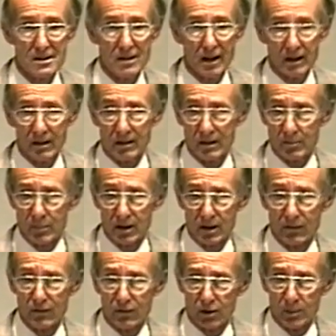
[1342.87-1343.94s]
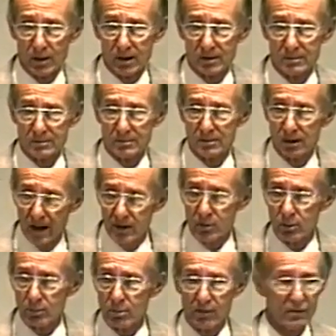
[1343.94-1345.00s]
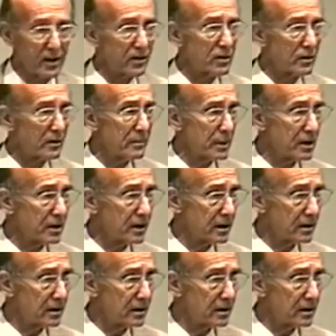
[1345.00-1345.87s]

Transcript: edited by a former graduate professor of mine,